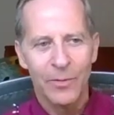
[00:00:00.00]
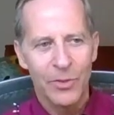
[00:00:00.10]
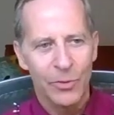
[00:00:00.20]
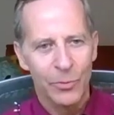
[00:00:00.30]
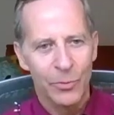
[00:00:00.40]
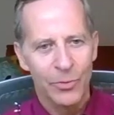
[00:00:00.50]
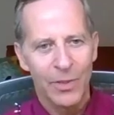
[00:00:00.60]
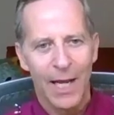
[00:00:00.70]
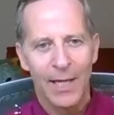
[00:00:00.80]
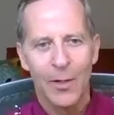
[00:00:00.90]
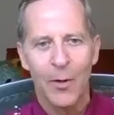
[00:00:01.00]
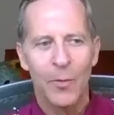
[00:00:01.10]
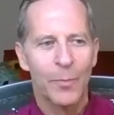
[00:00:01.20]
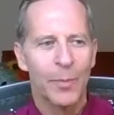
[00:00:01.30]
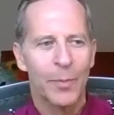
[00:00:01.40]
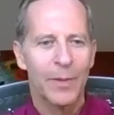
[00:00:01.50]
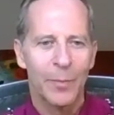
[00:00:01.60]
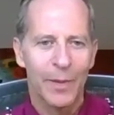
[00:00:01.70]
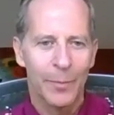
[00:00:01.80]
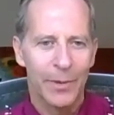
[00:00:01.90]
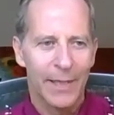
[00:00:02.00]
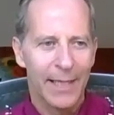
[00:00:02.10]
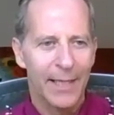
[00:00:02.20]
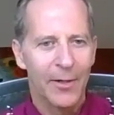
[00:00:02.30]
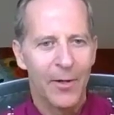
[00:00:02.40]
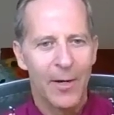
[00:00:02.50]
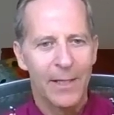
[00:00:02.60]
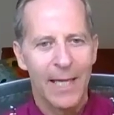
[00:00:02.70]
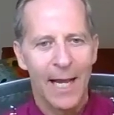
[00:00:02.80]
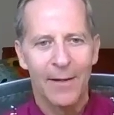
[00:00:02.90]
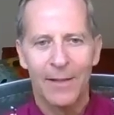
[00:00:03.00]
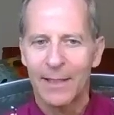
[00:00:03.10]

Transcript: schools got open, people let their guard down.